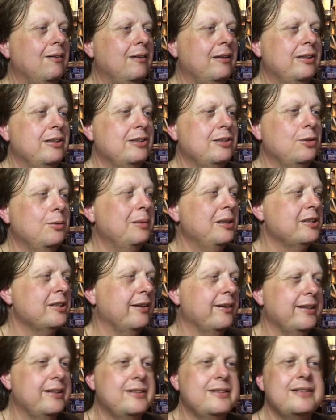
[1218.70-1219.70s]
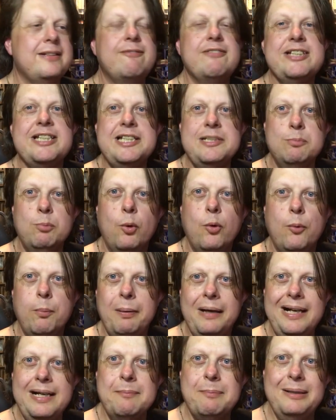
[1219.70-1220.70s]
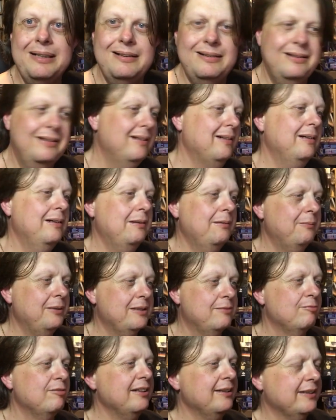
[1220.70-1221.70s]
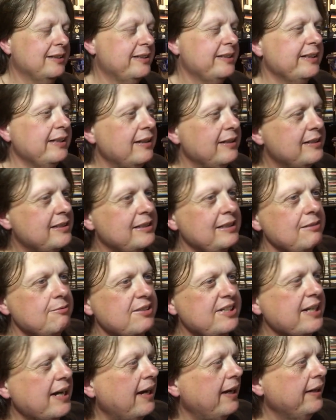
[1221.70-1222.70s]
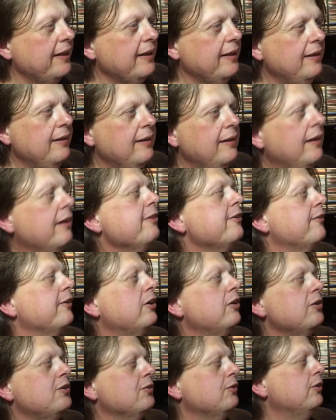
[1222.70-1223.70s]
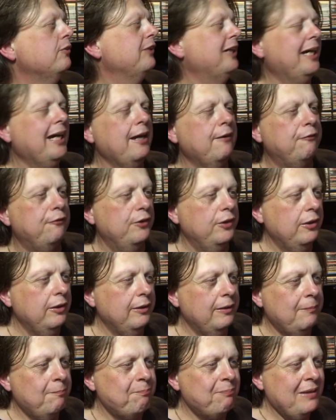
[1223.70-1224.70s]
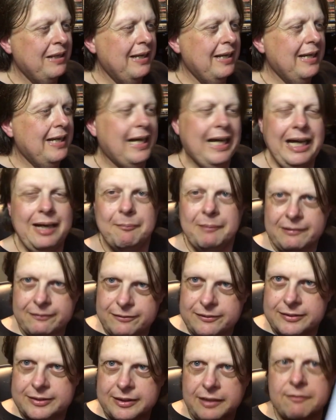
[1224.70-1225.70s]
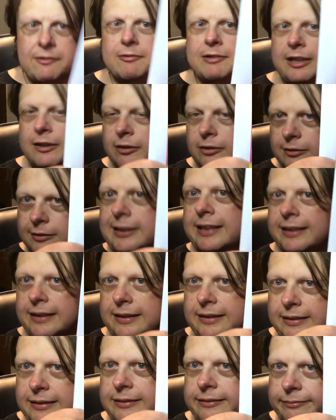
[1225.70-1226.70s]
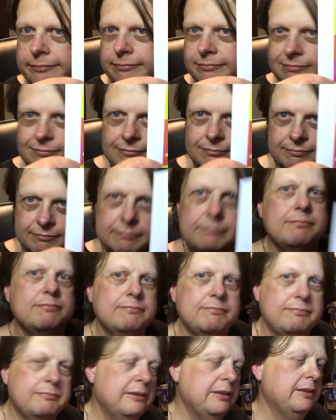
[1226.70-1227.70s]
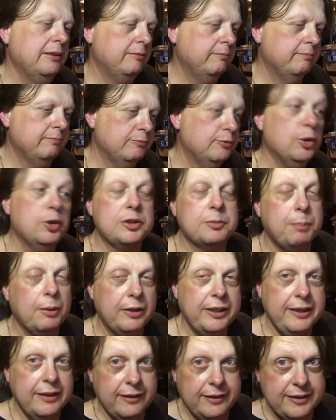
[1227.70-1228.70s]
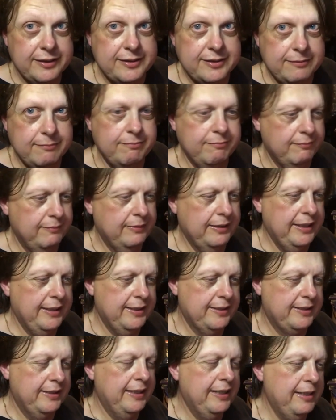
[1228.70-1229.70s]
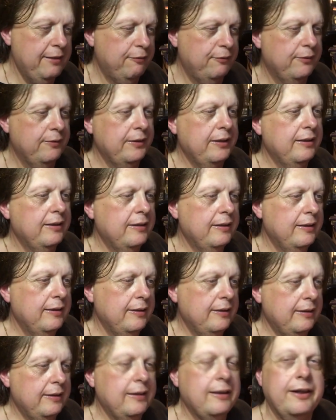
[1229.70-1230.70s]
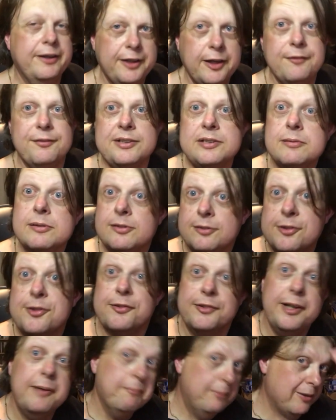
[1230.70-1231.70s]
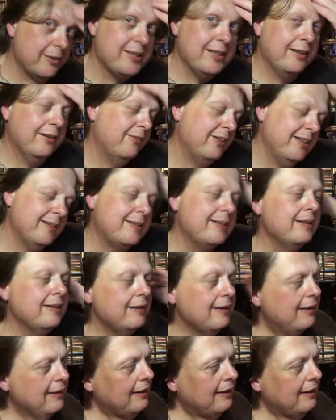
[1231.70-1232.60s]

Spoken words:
like 70s wallpaper. It's nicely done. So I've gone through all that effort and I've stuck the record in a lots of poly lines in a sleeve. I know this because I saw an unboxing of it.